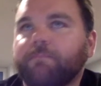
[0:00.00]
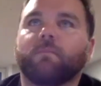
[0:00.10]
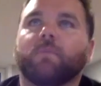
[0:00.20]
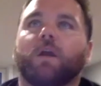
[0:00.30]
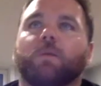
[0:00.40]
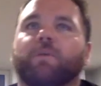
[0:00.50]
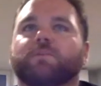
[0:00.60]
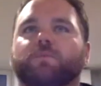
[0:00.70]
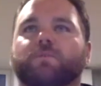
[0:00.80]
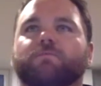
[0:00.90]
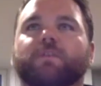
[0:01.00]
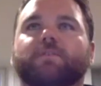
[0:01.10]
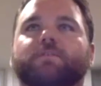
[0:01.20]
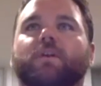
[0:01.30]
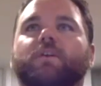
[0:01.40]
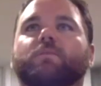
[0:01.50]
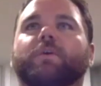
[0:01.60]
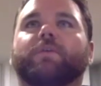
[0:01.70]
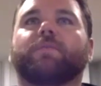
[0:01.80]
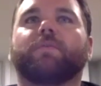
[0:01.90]
Our principles really started
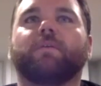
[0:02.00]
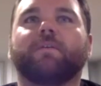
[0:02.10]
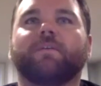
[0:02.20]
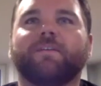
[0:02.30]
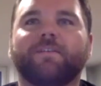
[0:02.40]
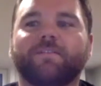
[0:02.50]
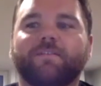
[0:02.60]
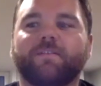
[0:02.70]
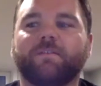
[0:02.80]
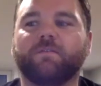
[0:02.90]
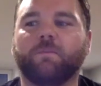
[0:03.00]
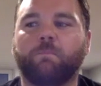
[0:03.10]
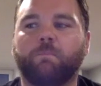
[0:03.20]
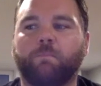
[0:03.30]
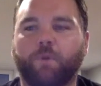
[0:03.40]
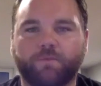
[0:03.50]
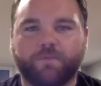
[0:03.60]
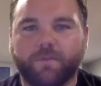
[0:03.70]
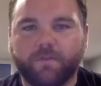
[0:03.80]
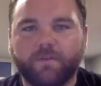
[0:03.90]
with the
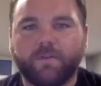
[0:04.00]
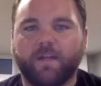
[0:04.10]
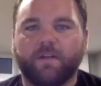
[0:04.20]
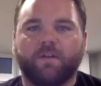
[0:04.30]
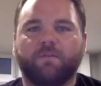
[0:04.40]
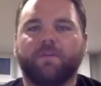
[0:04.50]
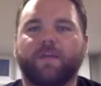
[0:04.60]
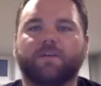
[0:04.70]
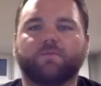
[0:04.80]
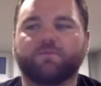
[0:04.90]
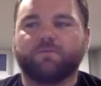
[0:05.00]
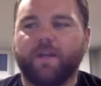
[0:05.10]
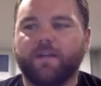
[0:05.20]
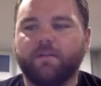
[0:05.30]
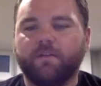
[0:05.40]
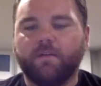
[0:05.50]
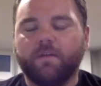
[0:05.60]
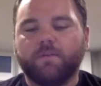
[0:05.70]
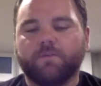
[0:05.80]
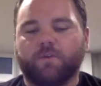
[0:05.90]
person, let alone the actual training.
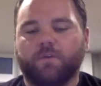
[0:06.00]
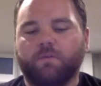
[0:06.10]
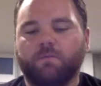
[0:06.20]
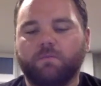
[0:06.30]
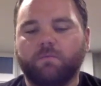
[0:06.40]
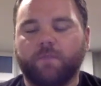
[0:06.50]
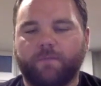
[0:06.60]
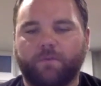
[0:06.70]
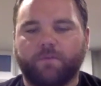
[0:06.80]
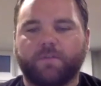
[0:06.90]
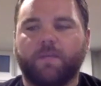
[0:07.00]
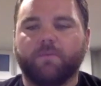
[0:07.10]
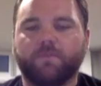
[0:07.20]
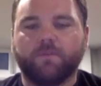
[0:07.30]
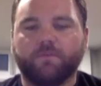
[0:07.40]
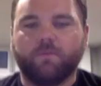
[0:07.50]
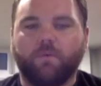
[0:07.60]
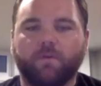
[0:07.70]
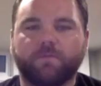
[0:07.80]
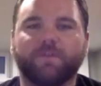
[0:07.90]
So when they first came into the door, it's like